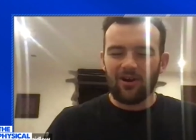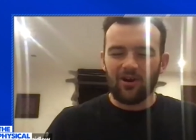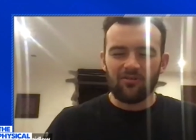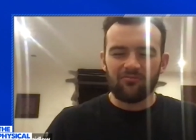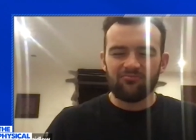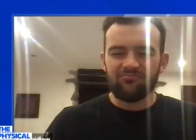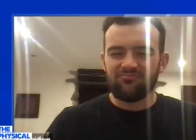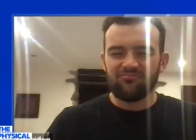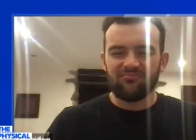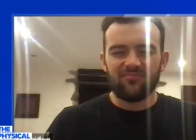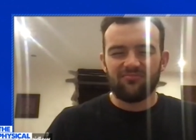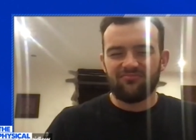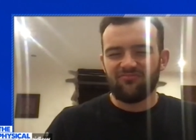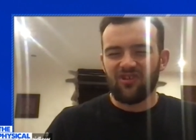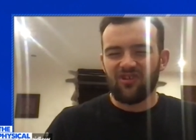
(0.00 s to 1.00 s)

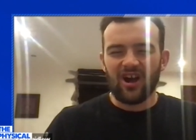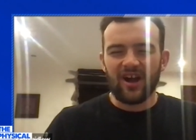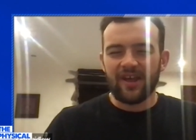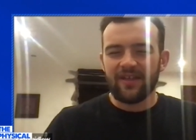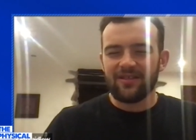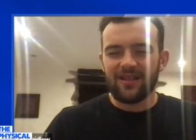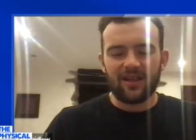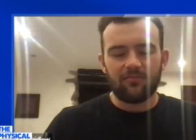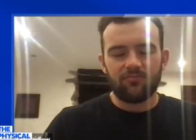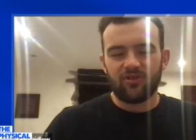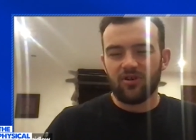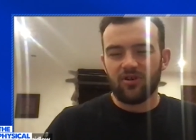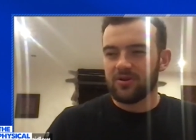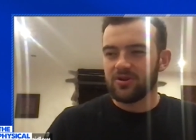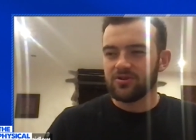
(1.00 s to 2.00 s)
long ride, like
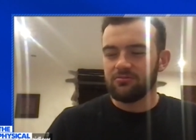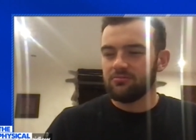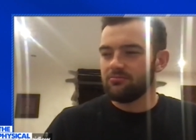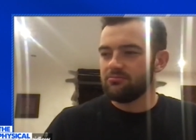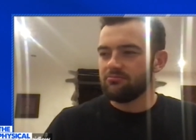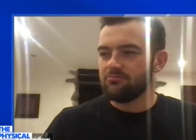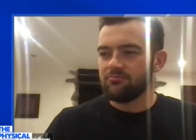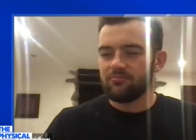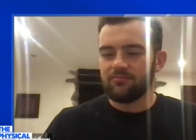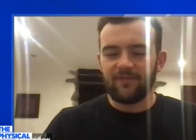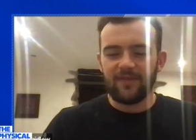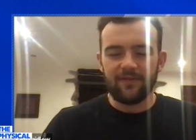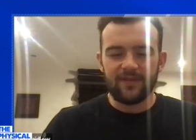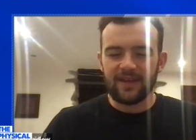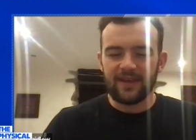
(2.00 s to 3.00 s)

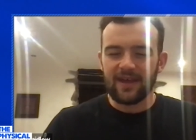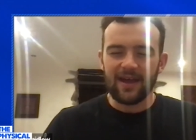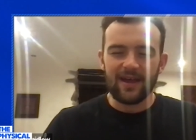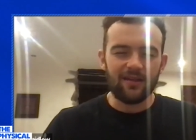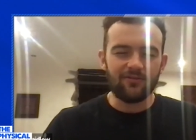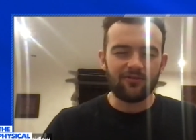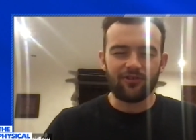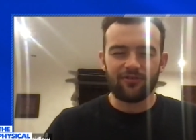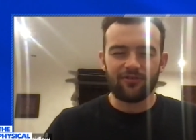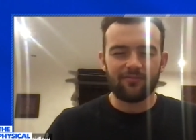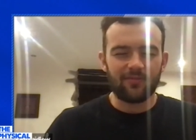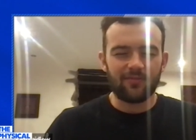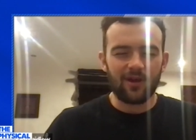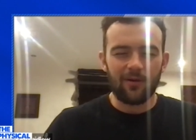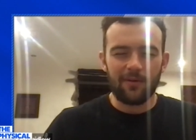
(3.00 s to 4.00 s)
250K, just
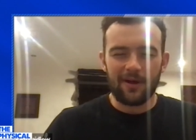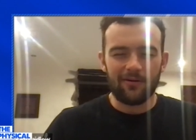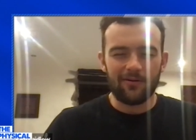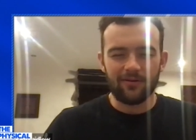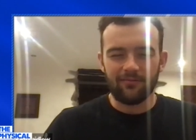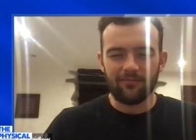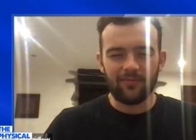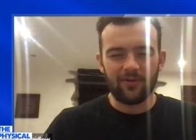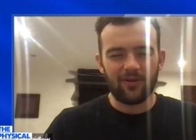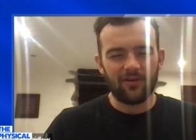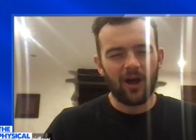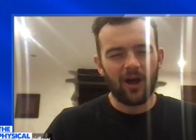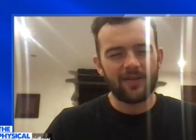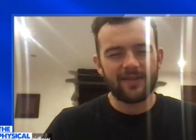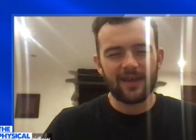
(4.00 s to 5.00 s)
go out
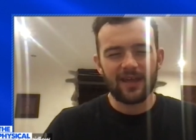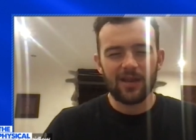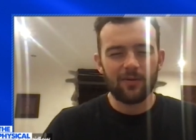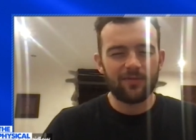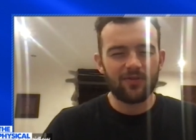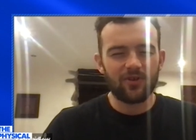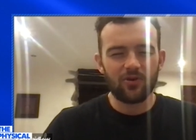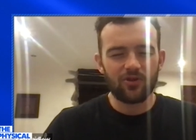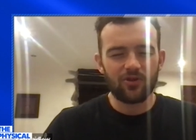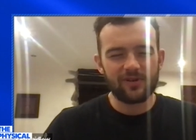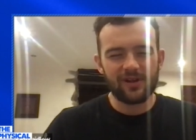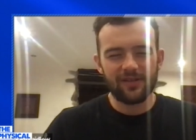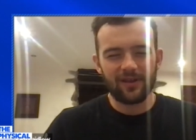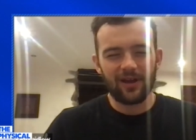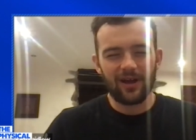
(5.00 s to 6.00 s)
and ideally with 2 or
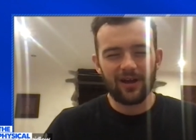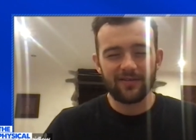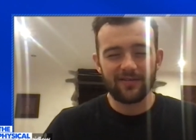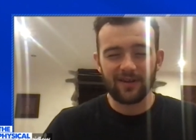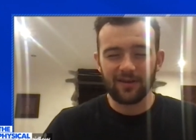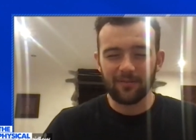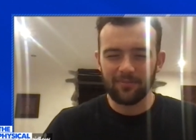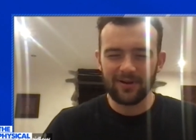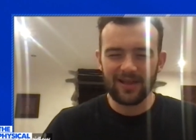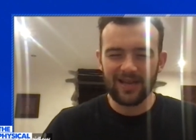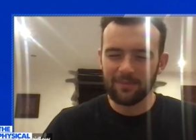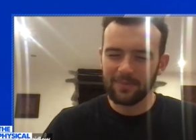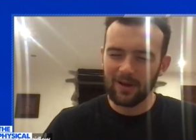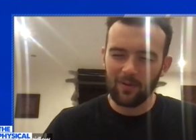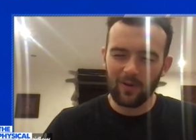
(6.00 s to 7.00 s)
3 other guys that
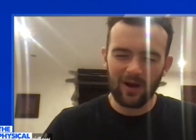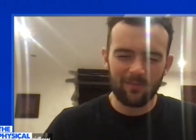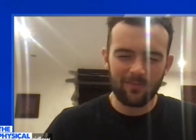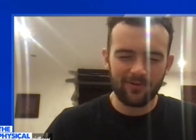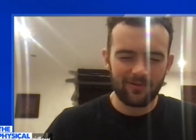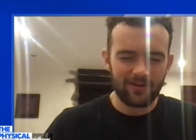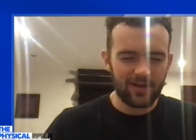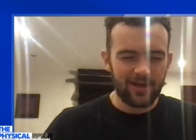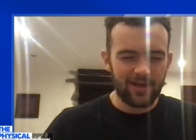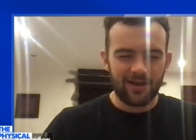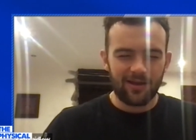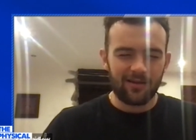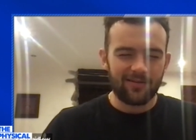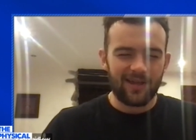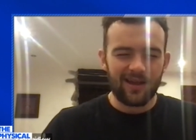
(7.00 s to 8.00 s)
completely blow up.
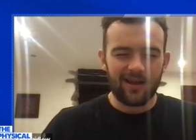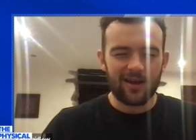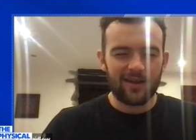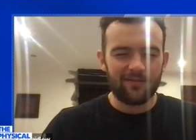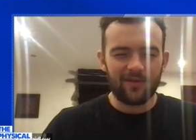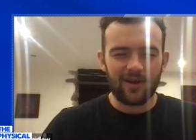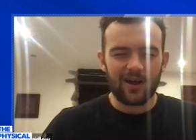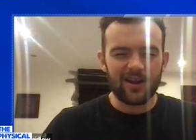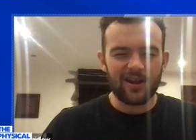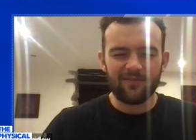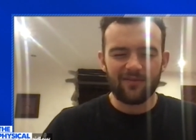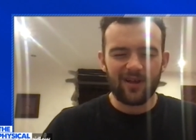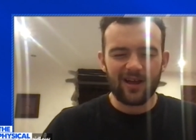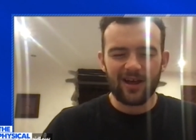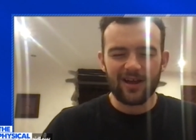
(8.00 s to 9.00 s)
I kind
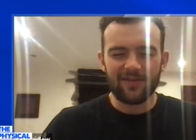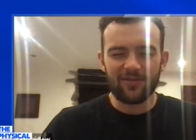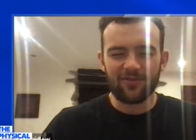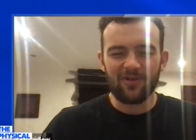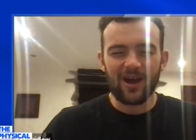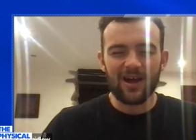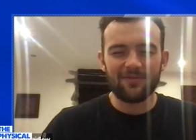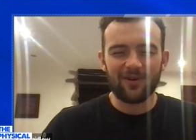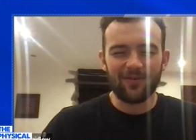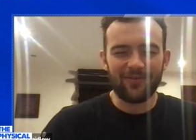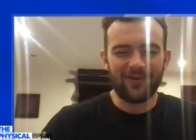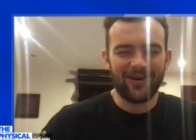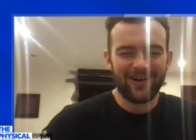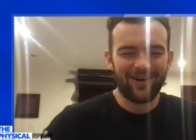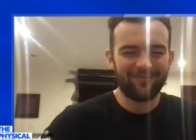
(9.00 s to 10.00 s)
of thrive
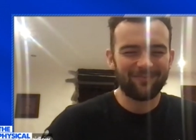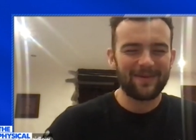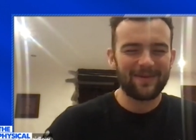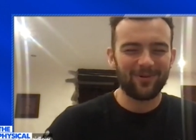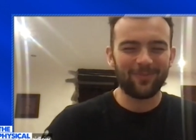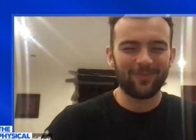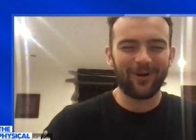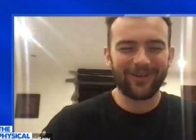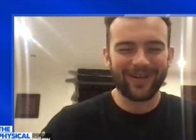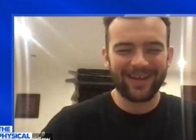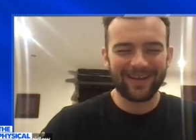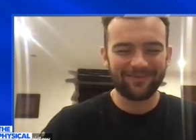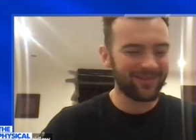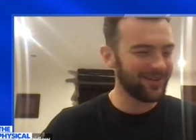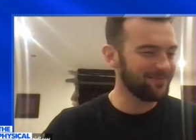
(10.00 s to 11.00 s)
off people
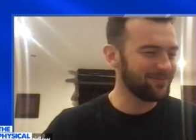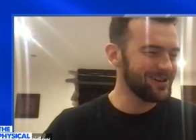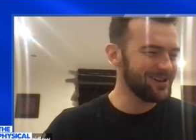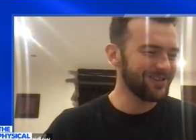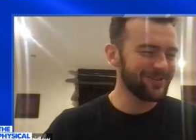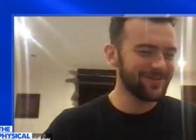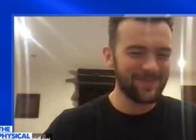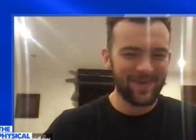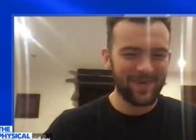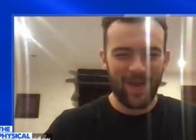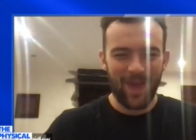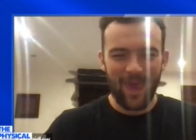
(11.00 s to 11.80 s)
bonking for some reason.